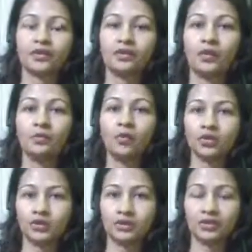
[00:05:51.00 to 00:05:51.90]

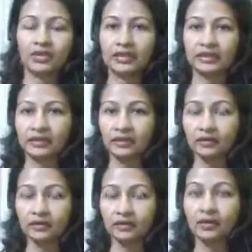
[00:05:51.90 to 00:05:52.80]
emotion that
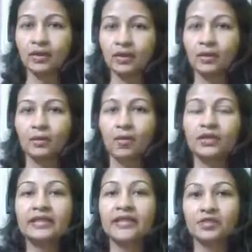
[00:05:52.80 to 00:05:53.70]
the
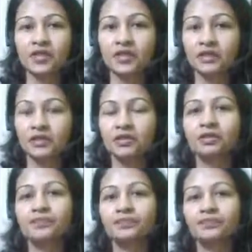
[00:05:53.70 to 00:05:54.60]
bodily expression
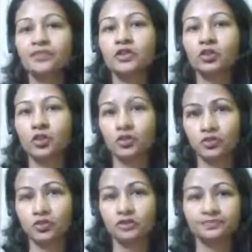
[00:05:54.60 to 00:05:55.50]

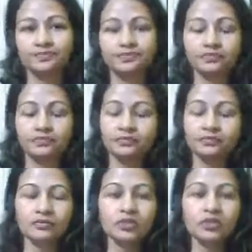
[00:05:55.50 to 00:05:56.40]
shows.
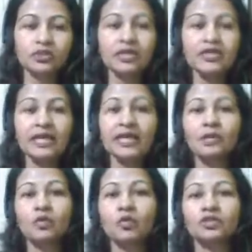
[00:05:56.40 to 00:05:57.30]
So the same
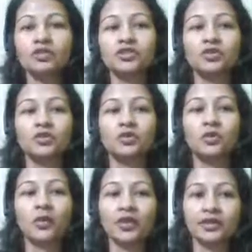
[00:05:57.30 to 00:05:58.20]
emotion is going to
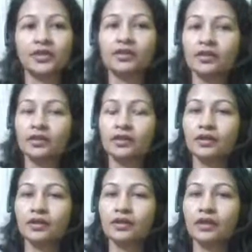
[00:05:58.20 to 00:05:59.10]
vary
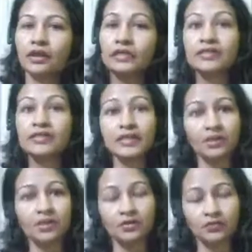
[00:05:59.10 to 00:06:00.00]
in the
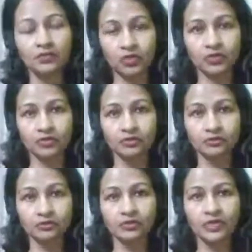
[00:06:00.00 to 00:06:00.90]
same individual
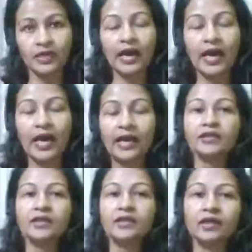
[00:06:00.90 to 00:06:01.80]

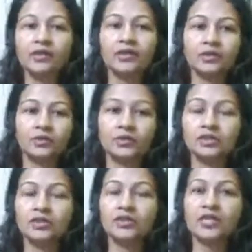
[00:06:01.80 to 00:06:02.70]
and in other individuals